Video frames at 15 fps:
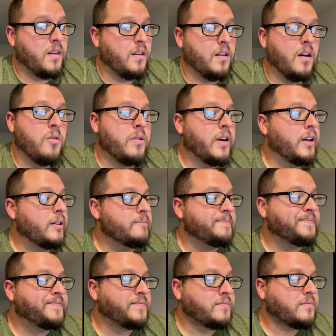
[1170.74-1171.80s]
okay,
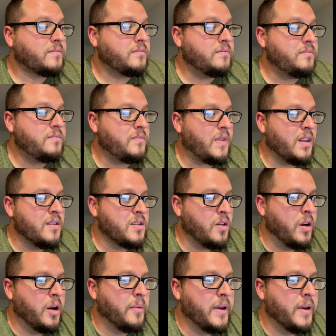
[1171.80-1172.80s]
so here we